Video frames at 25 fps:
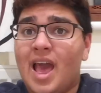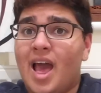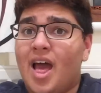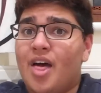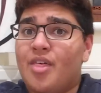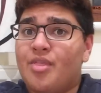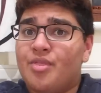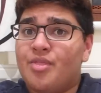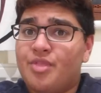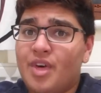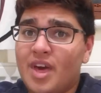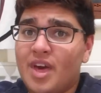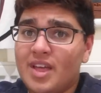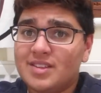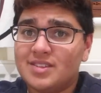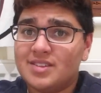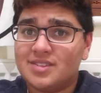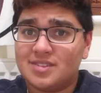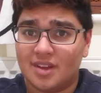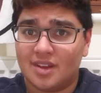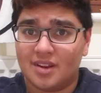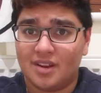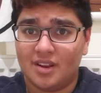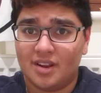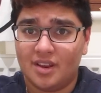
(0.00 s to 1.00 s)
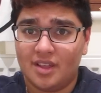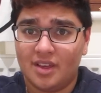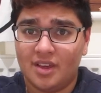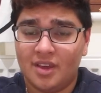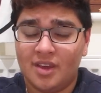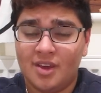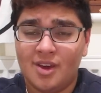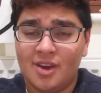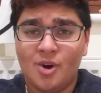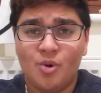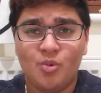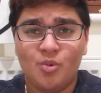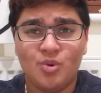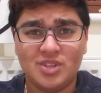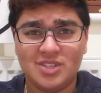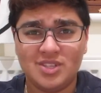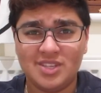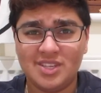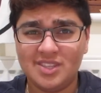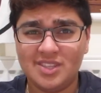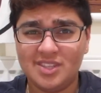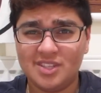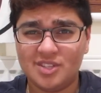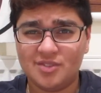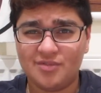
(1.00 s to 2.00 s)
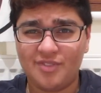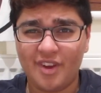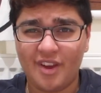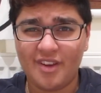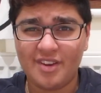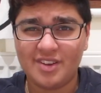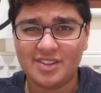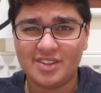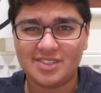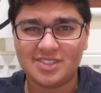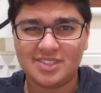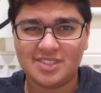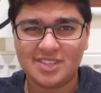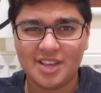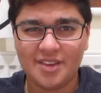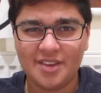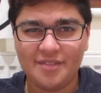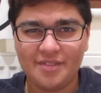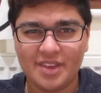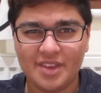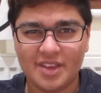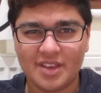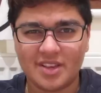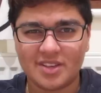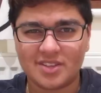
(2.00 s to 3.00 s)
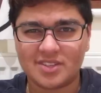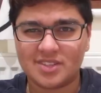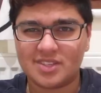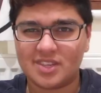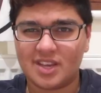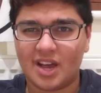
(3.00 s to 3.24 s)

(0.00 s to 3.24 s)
and then suddenly we see this very devious,